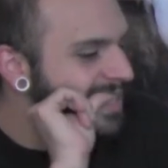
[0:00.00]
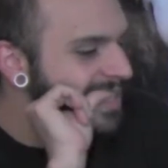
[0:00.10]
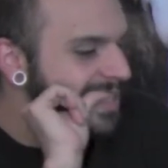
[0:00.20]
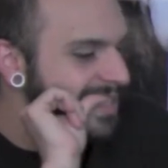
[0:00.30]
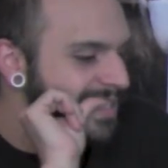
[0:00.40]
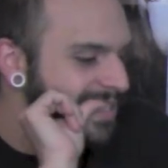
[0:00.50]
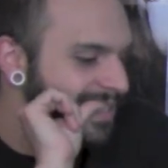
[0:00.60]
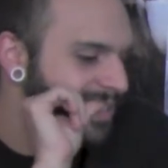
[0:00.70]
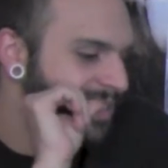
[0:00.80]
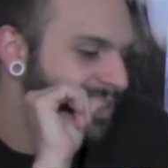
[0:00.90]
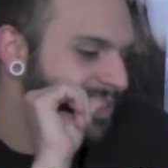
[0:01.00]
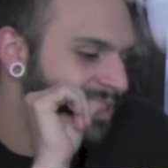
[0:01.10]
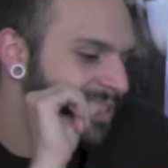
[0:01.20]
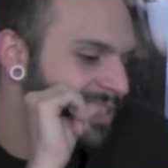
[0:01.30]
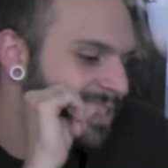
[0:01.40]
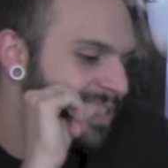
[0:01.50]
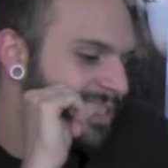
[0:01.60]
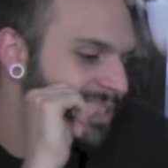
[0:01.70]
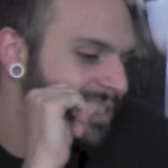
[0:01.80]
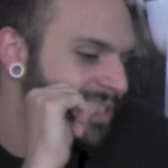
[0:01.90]

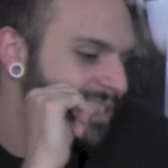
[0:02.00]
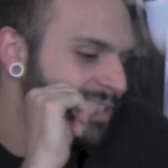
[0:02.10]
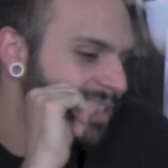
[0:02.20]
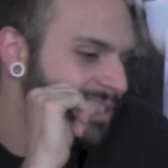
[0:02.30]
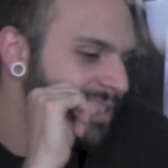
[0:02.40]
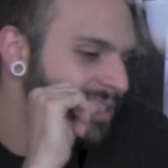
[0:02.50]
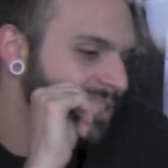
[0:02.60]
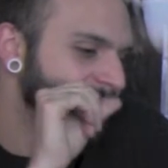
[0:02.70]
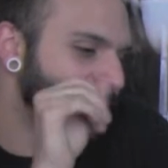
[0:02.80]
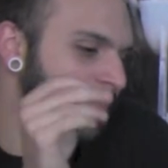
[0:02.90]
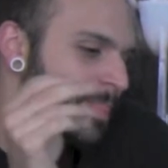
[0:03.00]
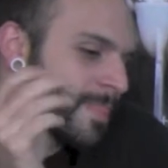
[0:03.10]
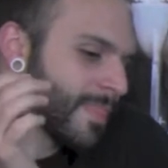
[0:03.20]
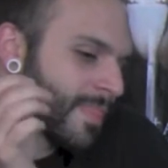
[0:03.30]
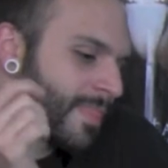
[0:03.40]
This person isn't speaking.